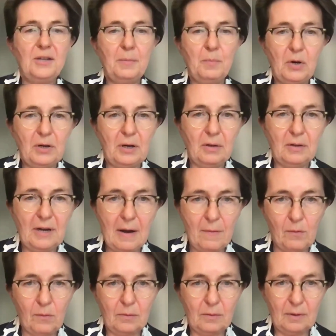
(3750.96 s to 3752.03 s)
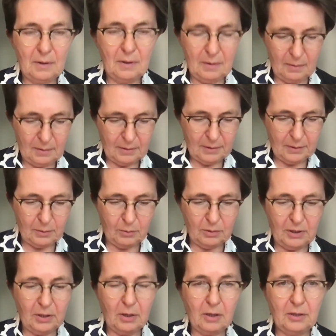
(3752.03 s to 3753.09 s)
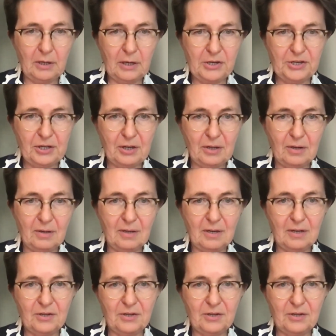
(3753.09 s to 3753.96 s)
the provocation, that this is what should be done.